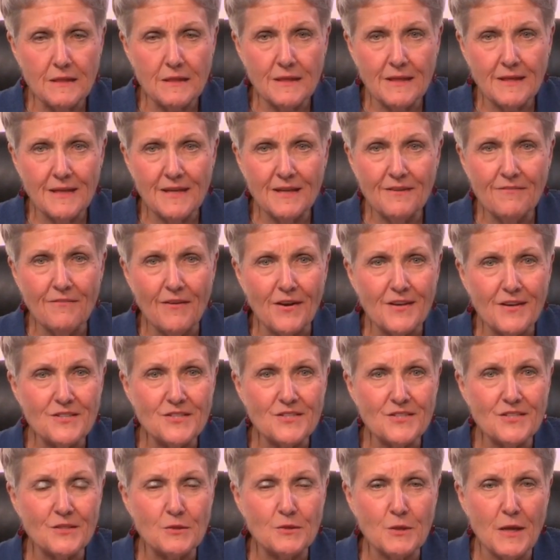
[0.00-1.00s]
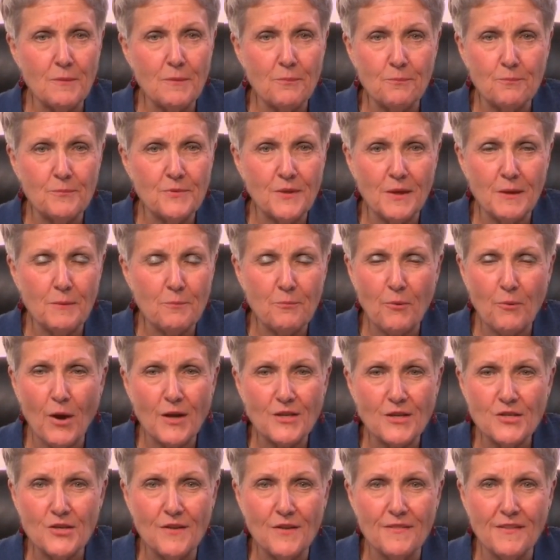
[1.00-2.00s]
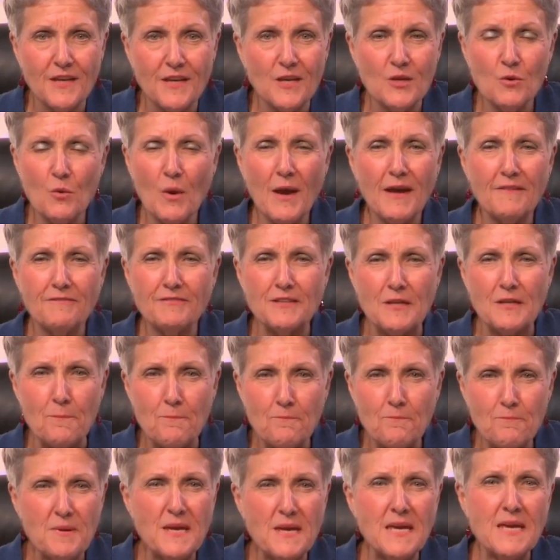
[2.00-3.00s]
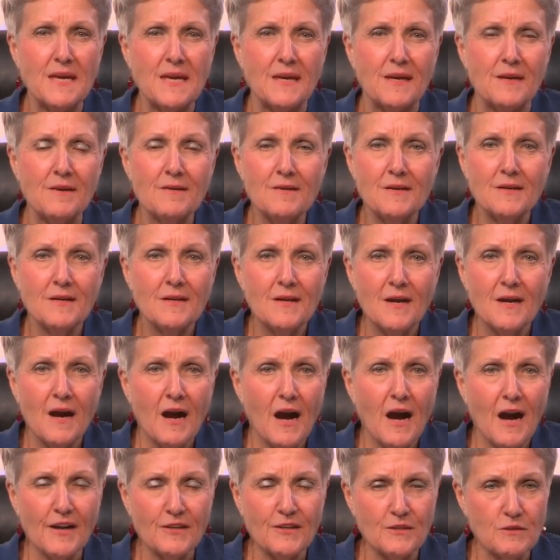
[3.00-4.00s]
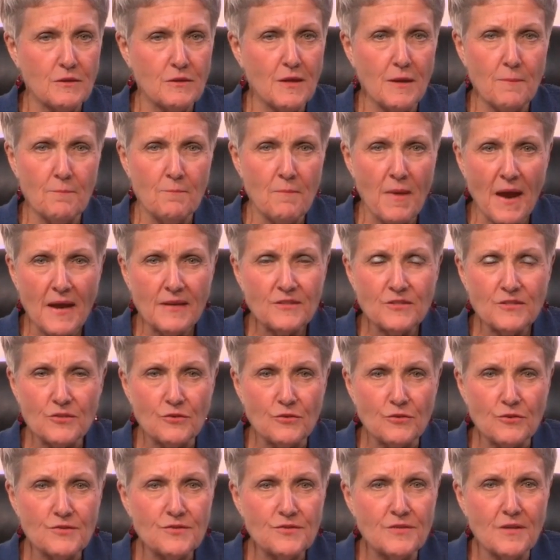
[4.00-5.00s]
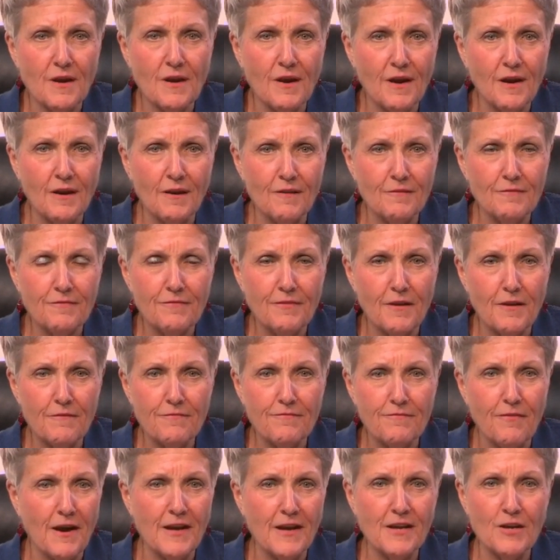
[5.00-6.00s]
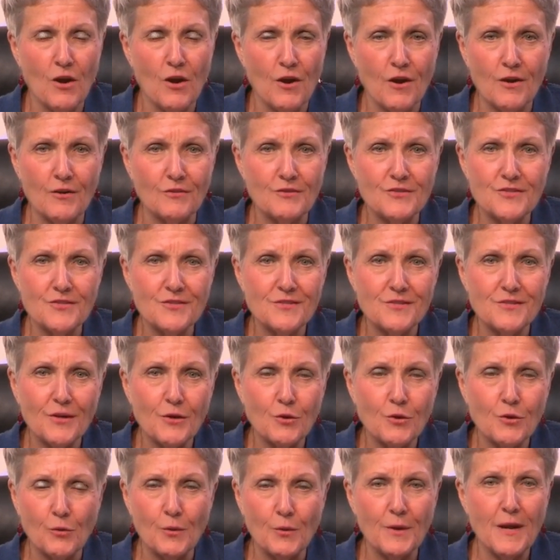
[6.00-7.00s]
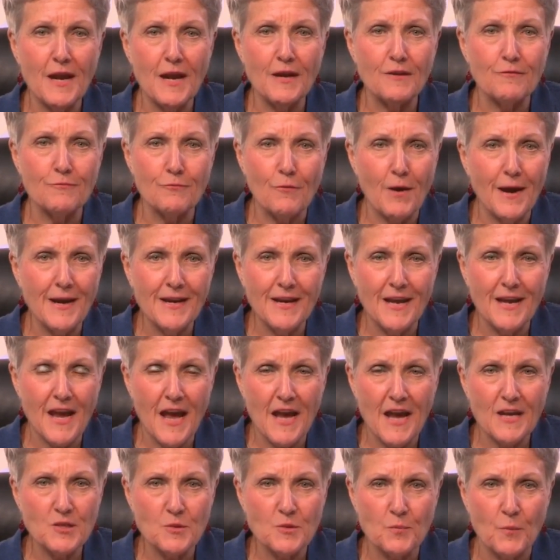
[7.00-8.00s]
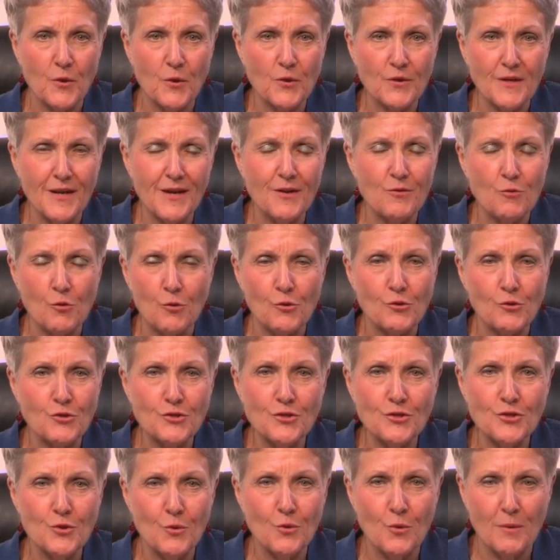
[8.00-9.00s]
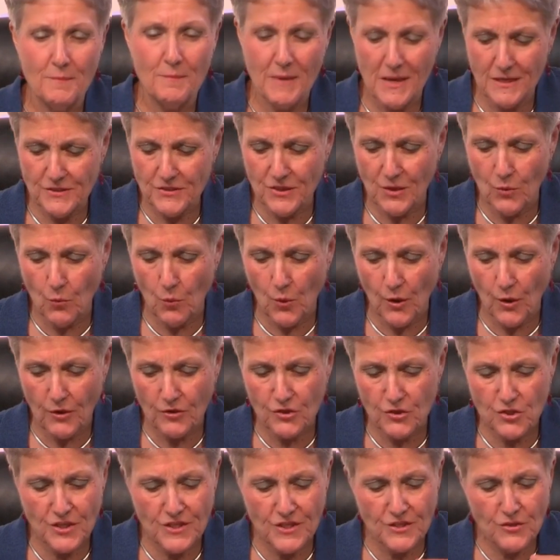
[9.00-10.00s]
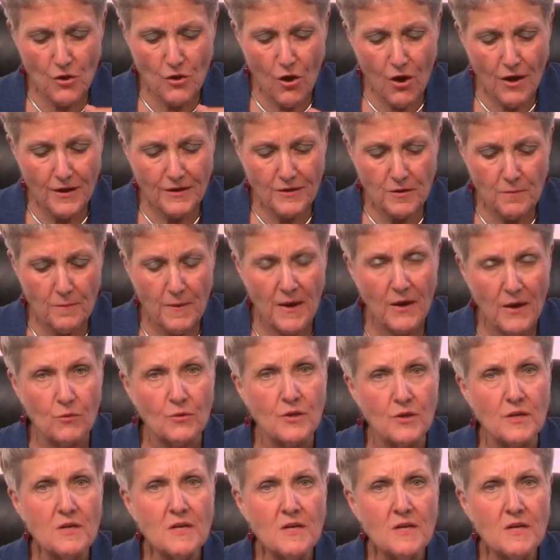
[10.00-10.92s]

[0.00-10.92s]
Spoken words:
give us the impression that you have to be a master's of fine arts, creative writing expert in order to do amazing work. She talked about